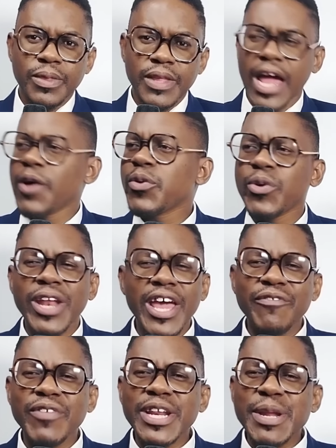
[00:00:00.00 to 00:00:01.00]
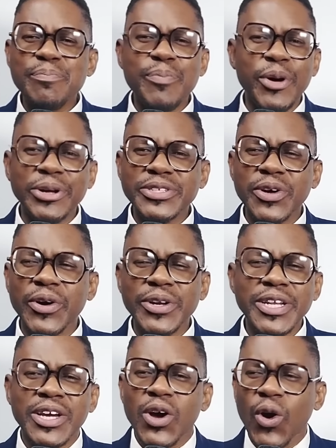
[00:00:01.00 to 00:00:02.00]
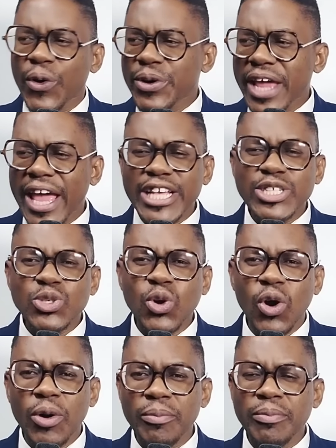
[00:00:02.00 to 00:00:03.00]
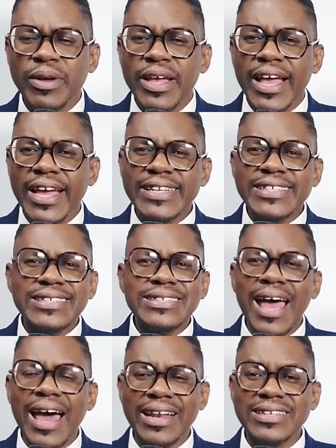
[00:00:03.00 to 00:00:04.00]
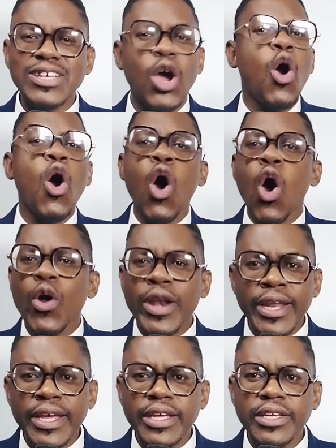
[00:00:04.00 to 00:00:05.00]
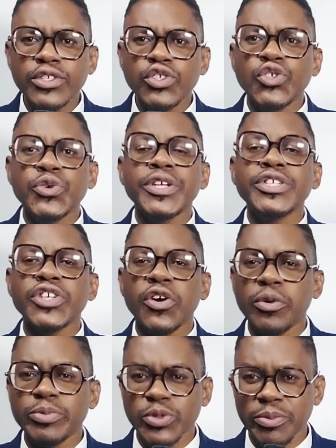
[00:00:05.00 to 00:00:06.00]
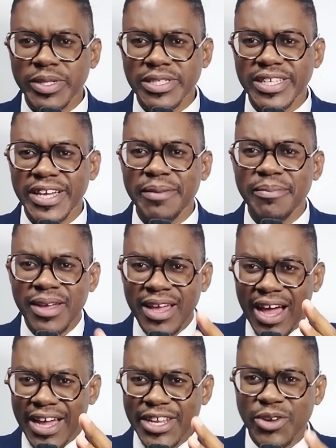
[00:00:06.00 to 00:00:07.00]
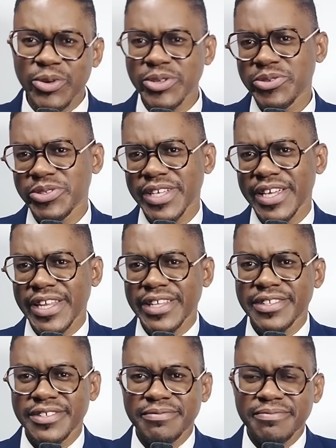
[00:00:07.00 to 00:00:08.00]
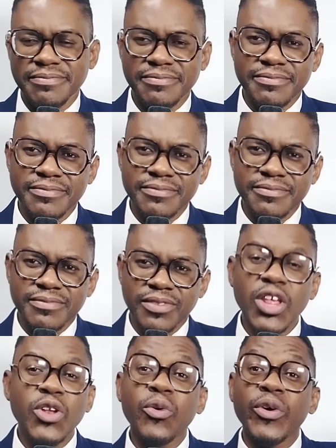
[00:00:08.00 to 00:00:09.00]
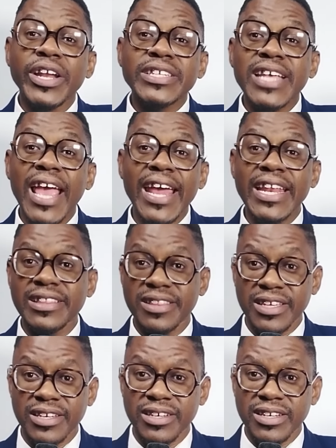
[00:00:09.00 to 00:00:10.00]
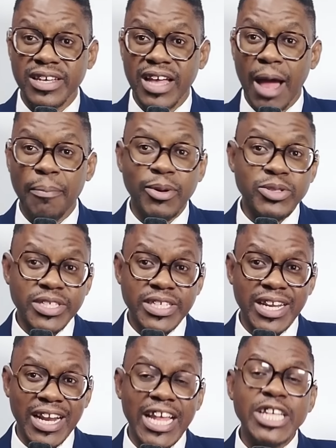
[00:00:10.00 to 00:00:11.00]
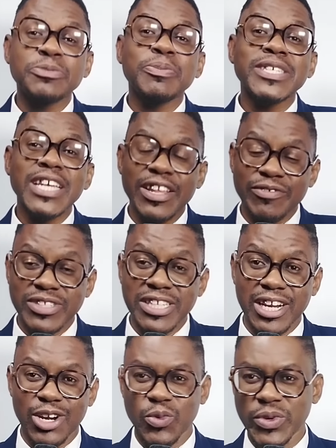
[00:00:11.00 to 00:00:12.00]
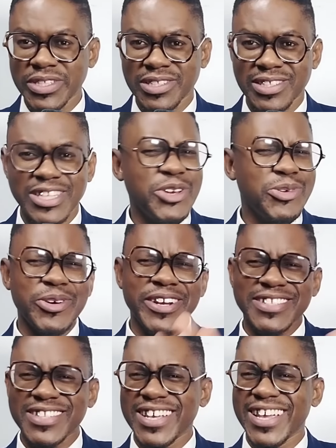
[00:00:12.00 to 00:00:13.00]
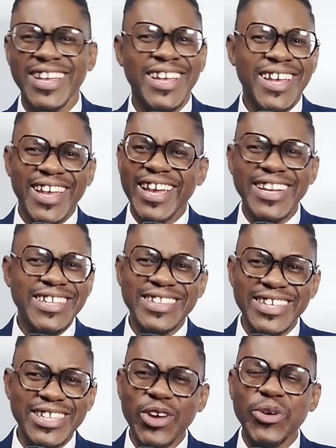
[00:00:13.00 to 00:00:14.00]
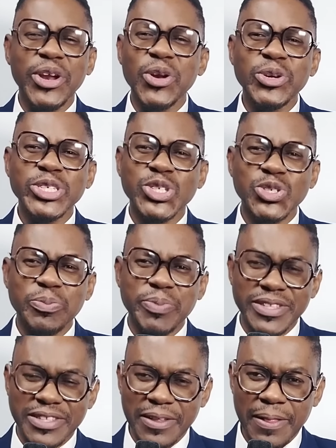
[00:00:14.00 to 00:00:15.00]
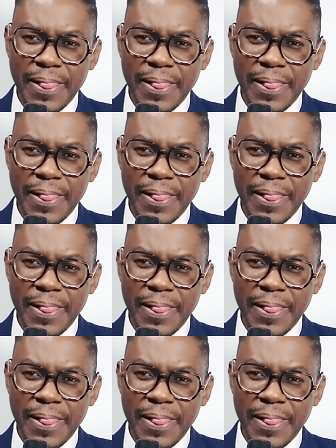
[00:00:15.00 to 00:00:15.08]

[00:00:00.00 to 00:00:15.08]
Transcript: We're going to have a report on ESCOM and SARS. Only during Jacob Zuma's term are they going to say that. They're not going to say anything about Cyril, especially if Cyril wins. They're not going to say anything. They're going to look stupid.